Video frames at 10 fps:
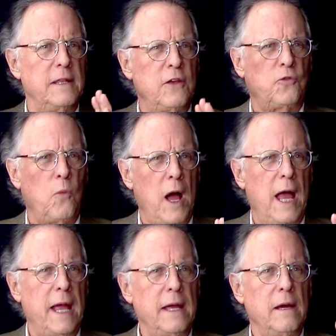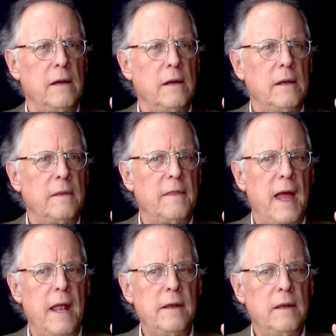in this way,
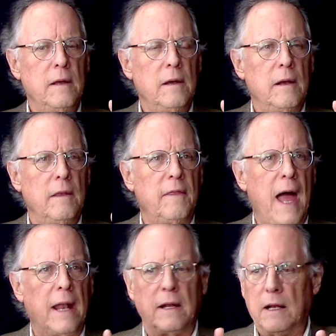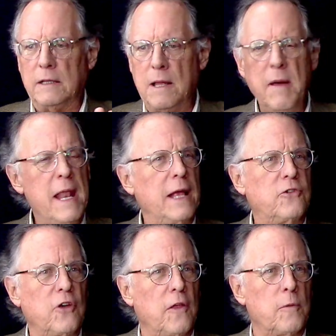then that
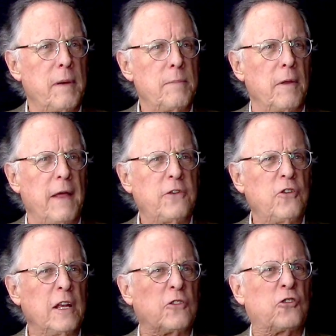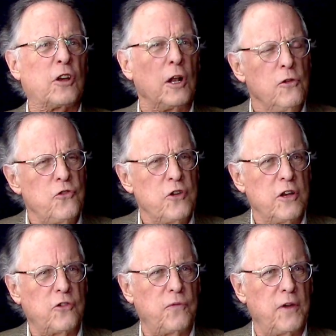eliminates other people. That's an yeah.
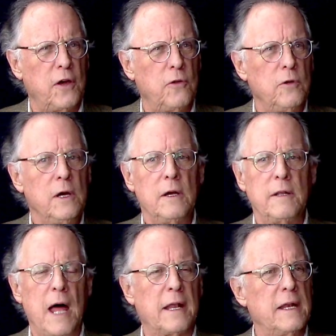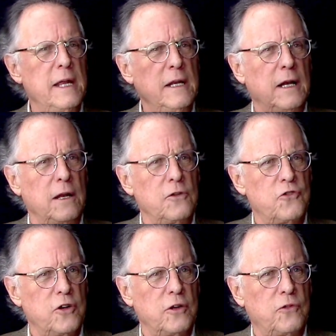exclusionist view, mm-hmm. not an
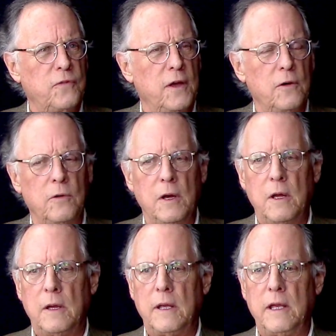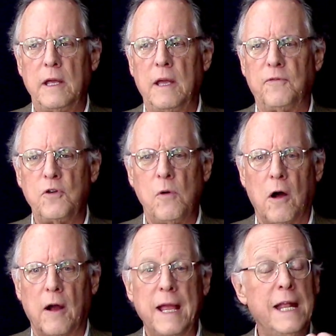inclusionist mm-hmm. view. If you are